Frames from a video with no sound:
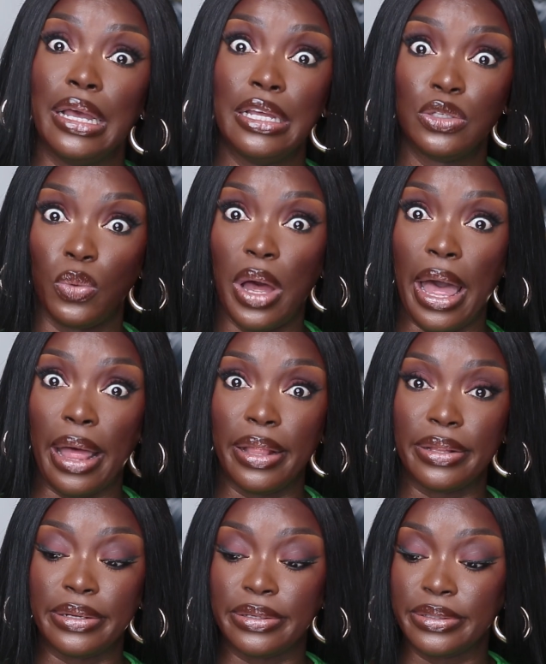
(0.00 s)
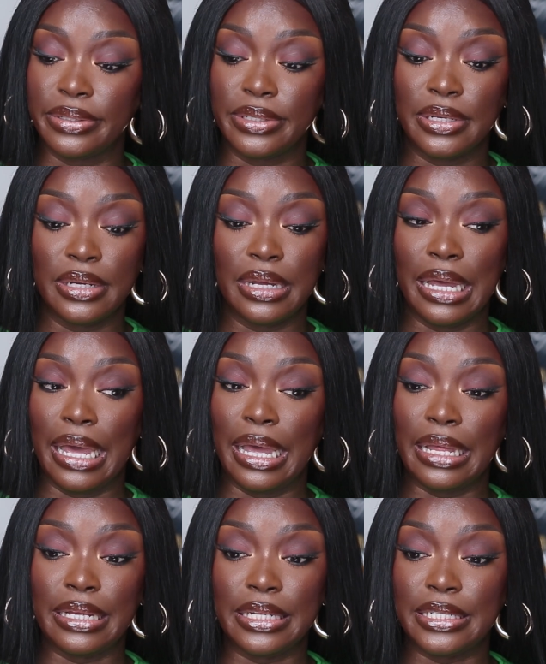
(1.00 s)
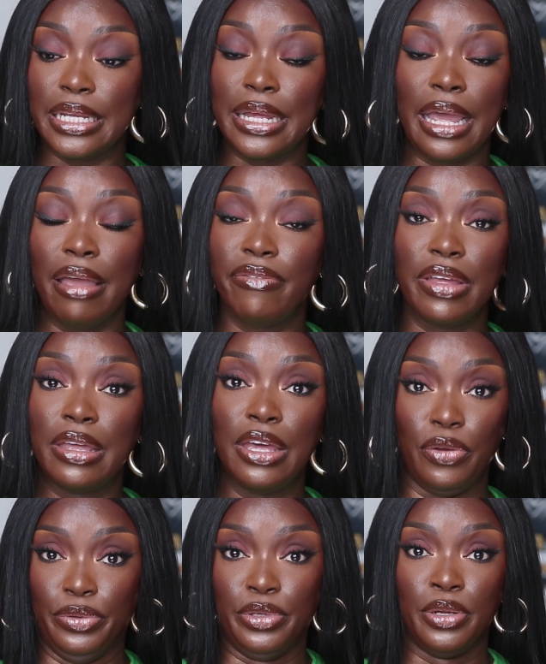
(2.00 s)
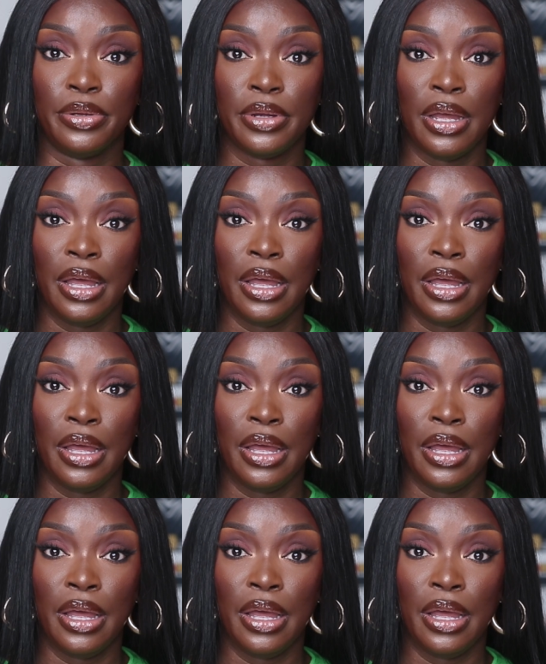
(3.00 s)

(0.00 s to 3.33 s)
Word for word: it's wild. She ain't even cute.